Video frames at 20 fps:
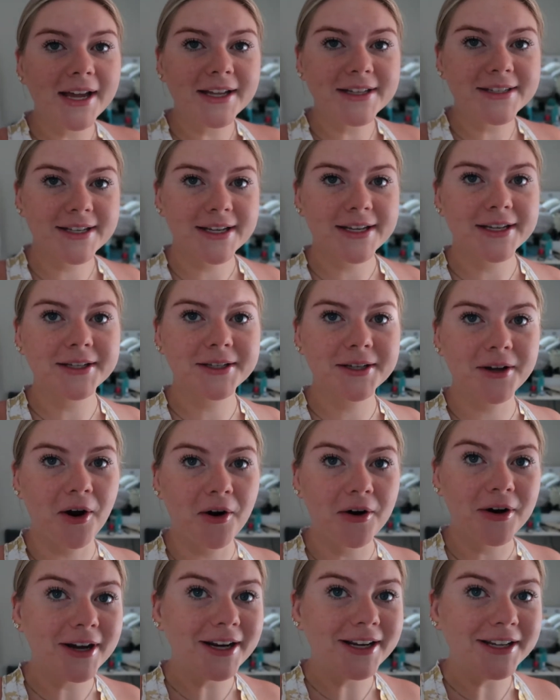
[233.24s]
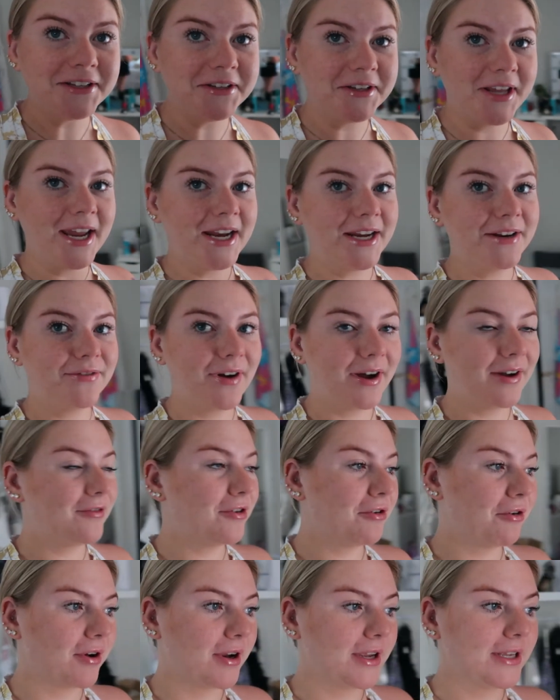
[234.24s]
it's like already 85
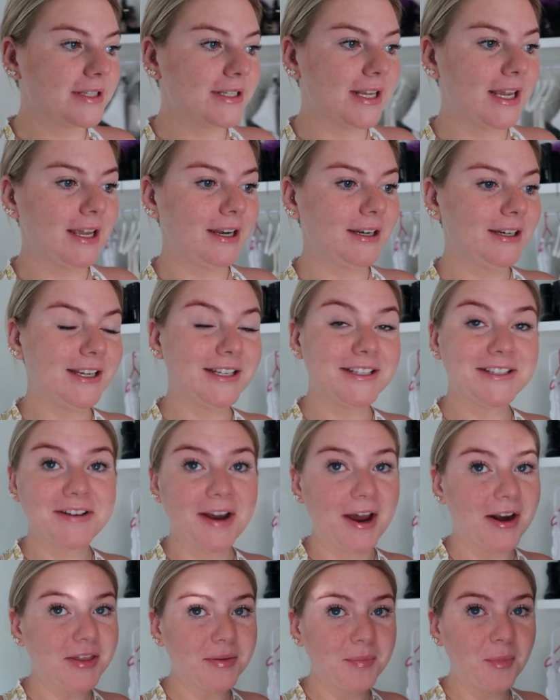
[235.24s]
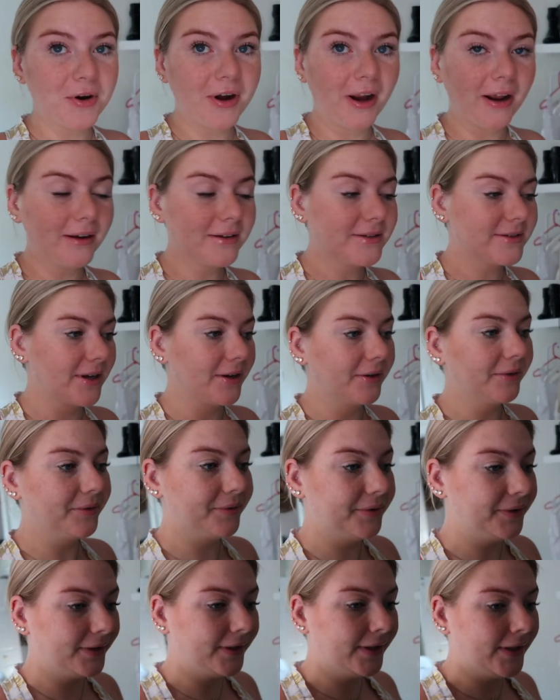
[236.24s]
degrees and it's 9 in the morning, so
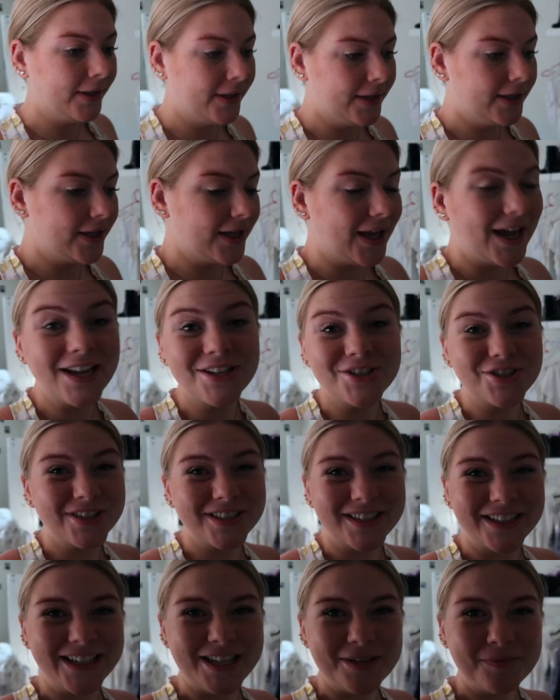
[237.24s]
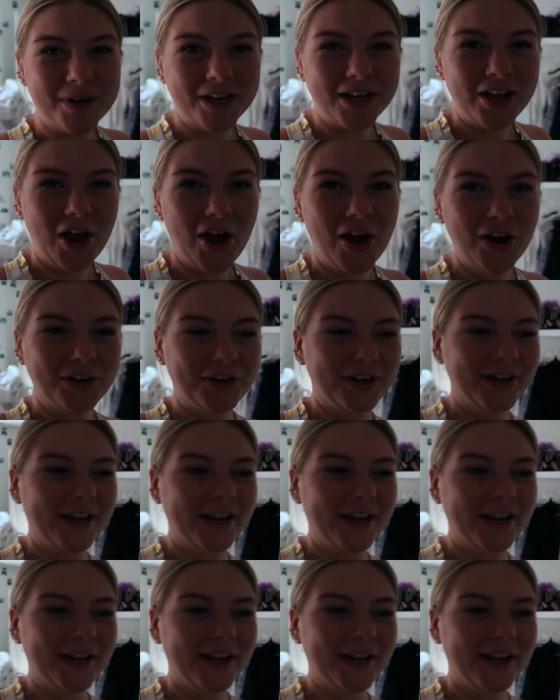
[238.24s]
it's just gonna keep getting hotter